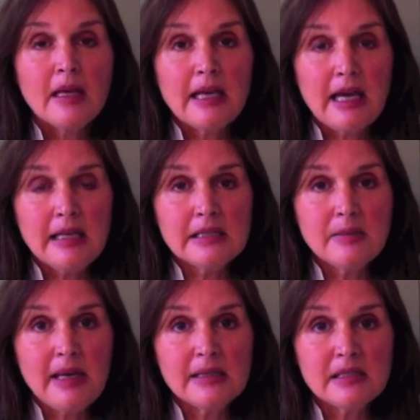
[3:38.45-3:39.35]

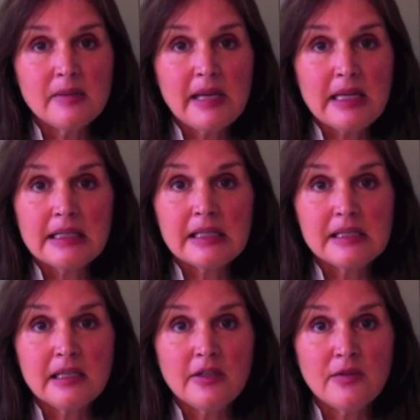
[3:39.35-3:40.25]
Calcium has to be in an
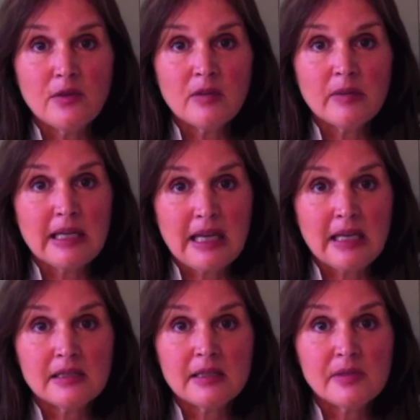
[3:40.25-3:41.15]
acidic form like
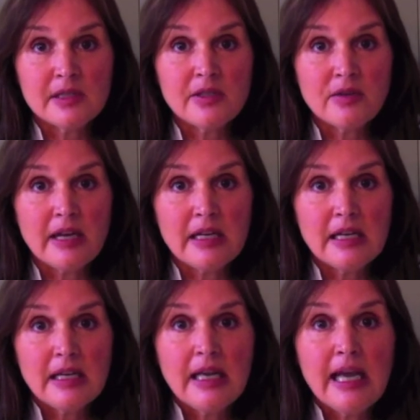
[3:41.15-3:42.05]
calcium citrate,
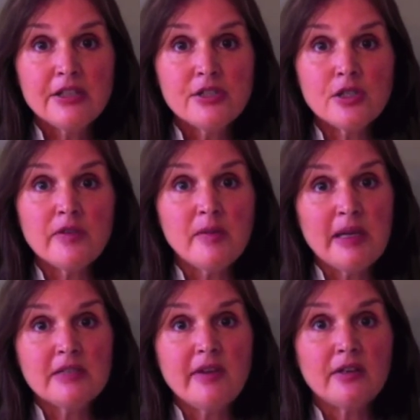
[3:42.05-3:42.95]
and deserving
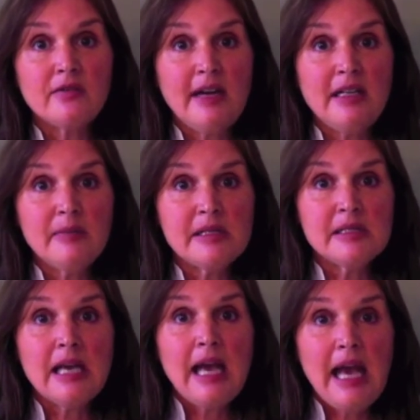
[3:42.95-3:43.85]
pets' vital
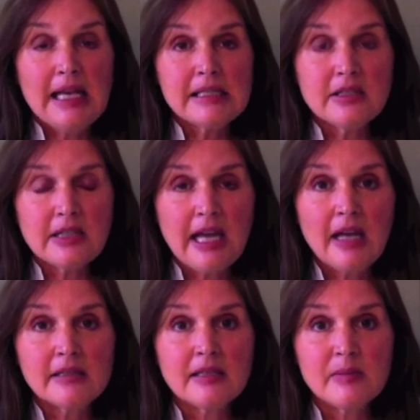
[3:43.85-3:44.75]
vitamins has their
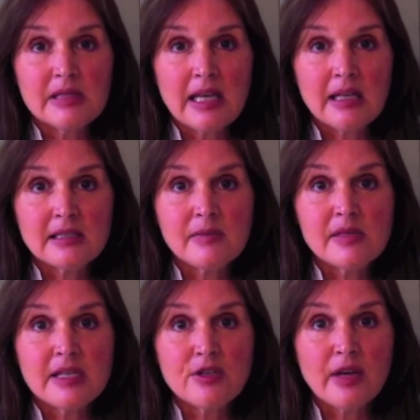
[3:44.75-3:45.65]
calcium as calcium
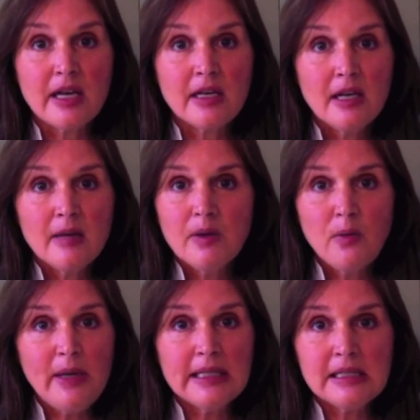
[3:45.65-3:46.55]
citrate.
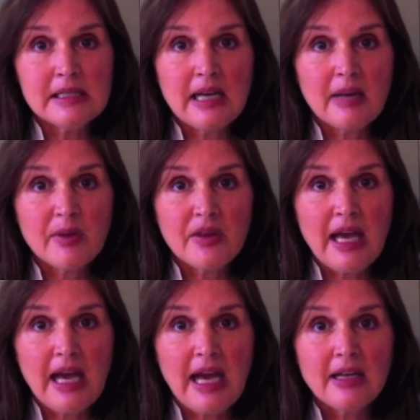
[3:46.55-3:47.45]
But we didn't stop at
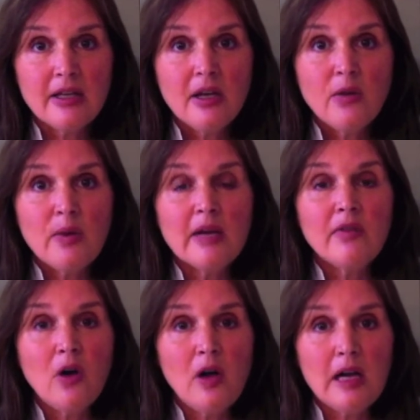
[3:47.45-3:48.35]
that. We have
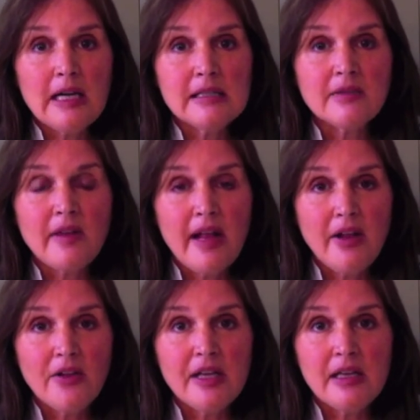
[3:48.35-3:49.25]
all kinds of
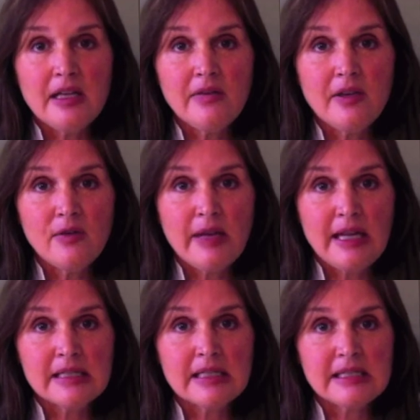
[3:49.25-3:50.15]
healthy leafy
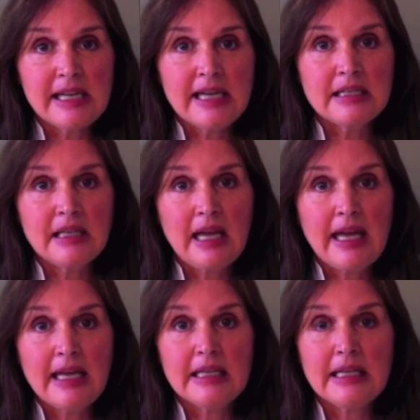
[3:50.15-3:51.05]
greens like
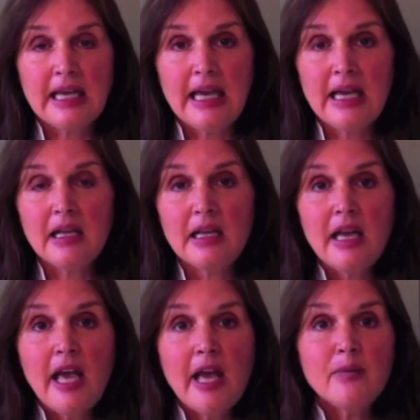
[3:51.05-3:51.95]
dandelion and kale
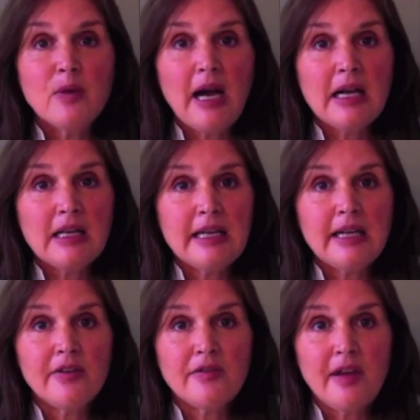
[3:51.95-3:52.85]
and broccoli and
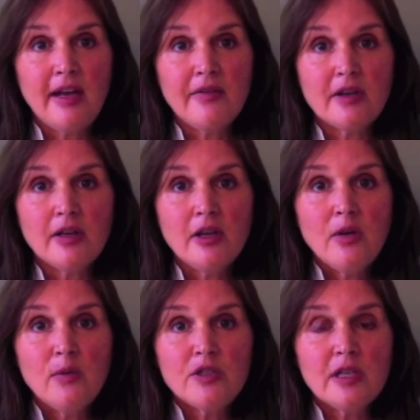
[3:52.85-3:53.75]
alfalfa,
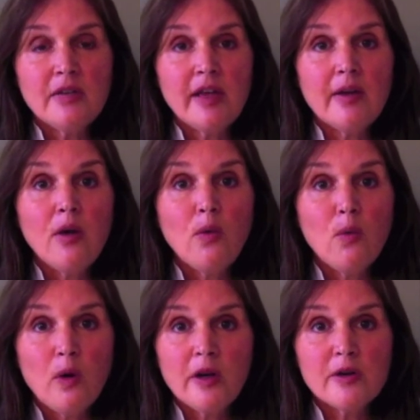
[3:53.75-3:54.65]
which give a
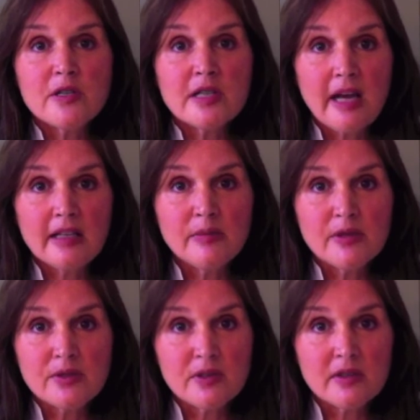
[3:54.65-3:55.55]
water-soluble
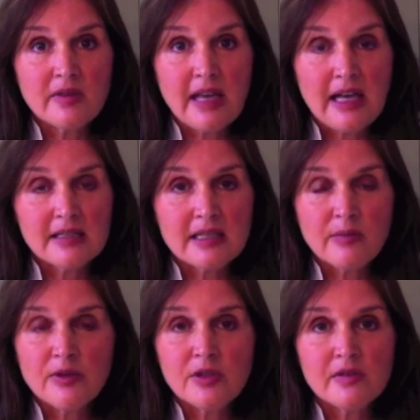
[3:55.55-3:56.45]
source of calcium,
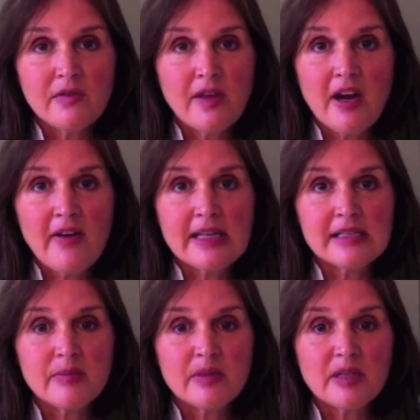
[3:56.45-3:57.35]
which is very
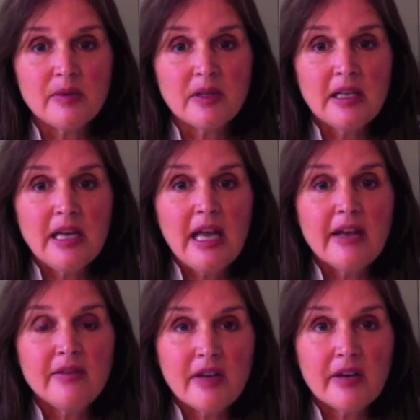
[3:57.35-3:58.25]
assimilable
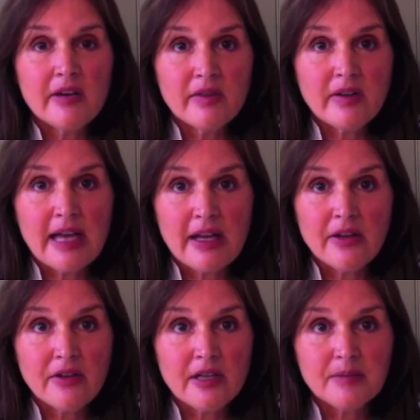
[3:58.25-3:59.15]
and very, very
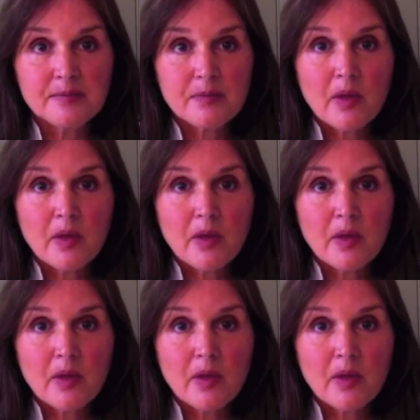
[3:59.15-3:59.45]
healthy.